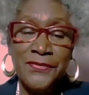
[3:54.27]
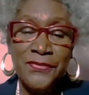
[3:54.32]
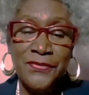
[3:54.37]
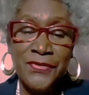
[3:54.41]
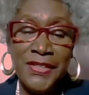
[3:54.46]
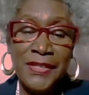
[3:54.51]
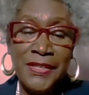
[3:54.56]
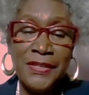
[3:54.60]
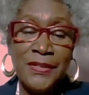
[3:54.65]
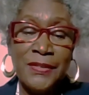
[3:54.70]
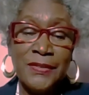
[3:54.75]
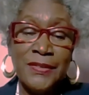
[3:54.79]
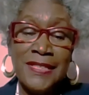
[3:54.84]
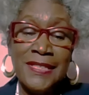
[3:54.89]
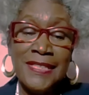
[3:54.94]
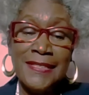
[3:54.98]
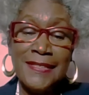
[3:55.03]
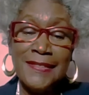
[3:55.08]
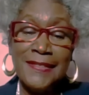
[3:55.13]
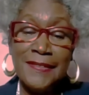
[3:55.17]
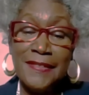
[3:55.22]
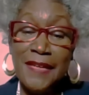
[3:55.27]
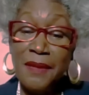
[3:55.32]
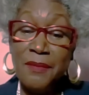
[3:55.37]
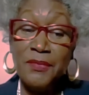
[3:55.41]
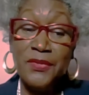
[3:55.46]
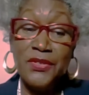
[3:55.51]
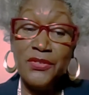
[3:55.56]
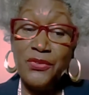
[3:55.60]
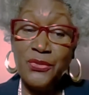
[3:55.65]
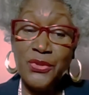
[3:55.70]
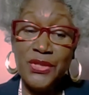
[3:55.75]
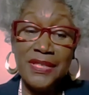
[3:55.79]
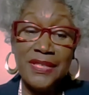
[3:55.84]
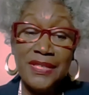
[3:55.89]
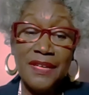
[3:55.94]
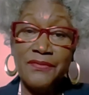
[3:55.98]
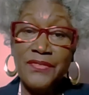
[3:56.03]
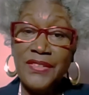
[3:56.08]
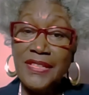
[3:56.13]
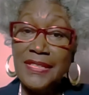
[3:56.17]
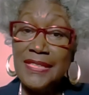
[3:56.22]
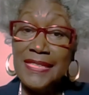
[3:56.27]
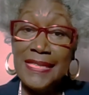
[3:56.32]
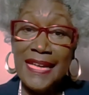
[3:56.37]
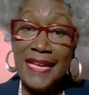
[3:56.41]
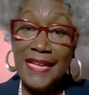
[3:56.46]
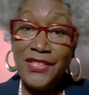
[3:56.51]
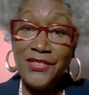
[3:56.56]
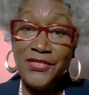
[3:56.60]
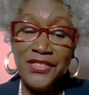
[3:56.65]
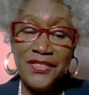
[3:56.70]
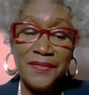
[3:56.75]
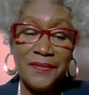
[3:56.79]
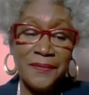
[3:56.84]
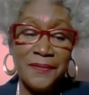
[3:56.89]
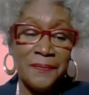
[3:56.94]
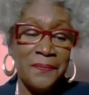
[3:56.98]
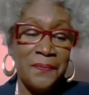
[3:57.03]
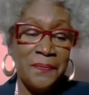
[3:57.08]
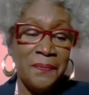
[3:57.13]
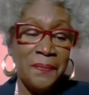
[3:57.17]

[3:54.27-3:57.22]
feel some degree of vindication,